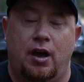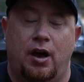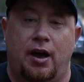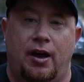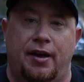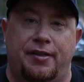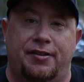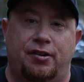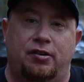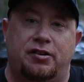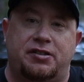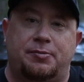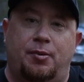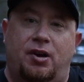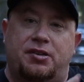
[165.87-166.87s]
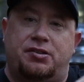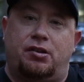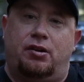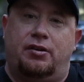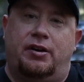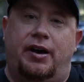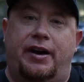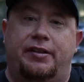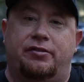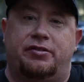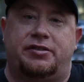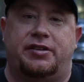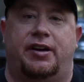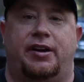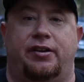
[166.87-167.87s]
There are spots on either
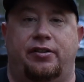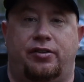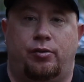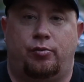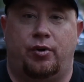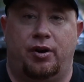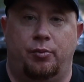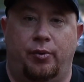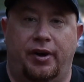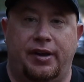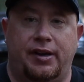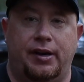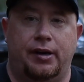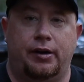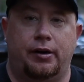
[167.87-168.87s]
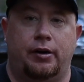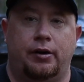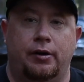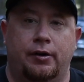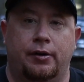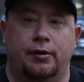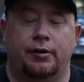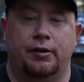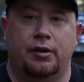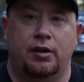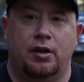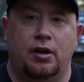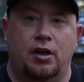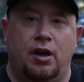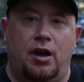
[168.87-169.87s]
side of the runway here.
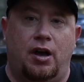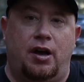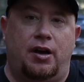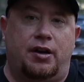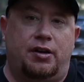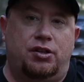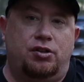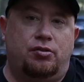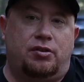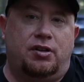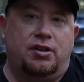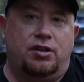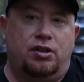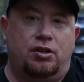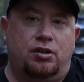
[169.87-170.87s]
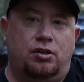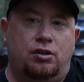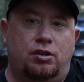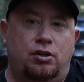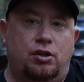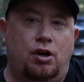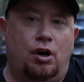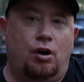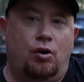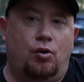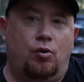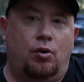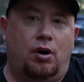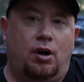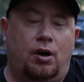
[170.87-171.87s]
You can
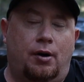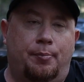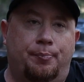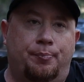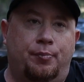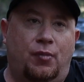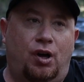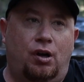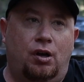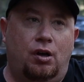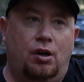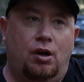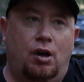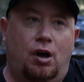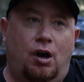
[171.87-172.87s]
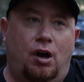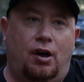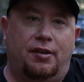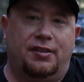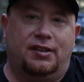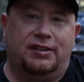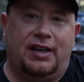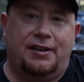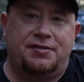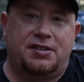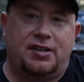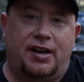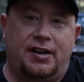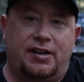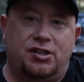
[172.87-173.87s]
go on the left
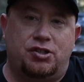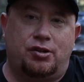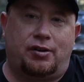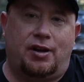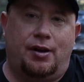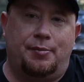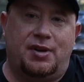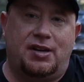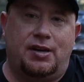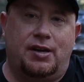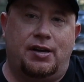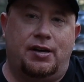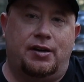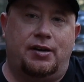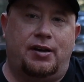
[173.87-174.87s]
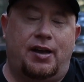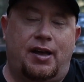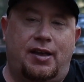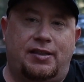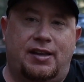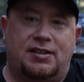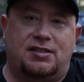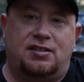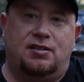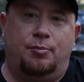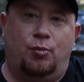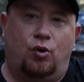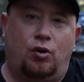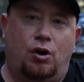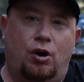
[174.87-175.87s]
side as you're coming in, and that's the
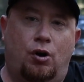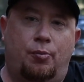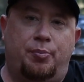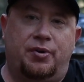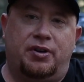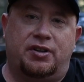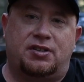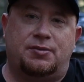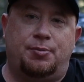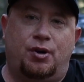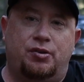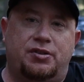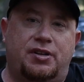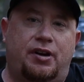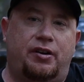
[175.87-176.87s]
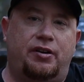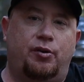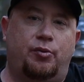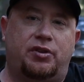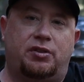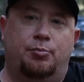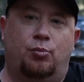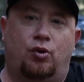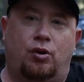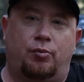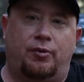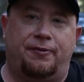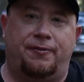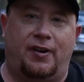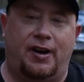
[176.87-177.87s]
more open, exposed area with the more
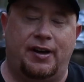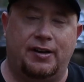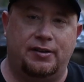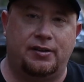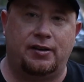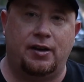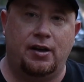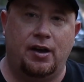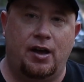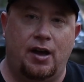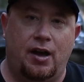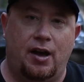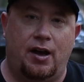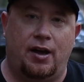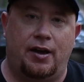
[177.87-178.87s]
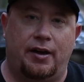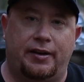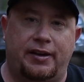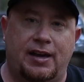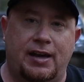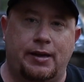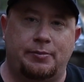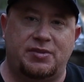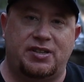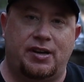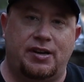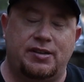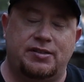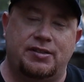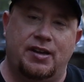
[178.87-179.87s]
refined
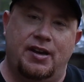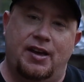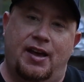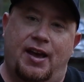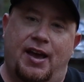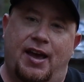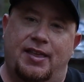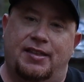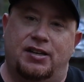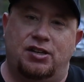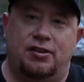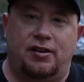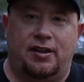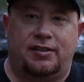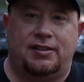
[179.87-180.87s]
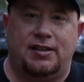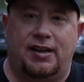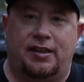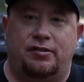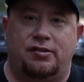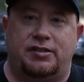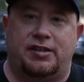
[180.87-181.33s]
campsites. And then you got the other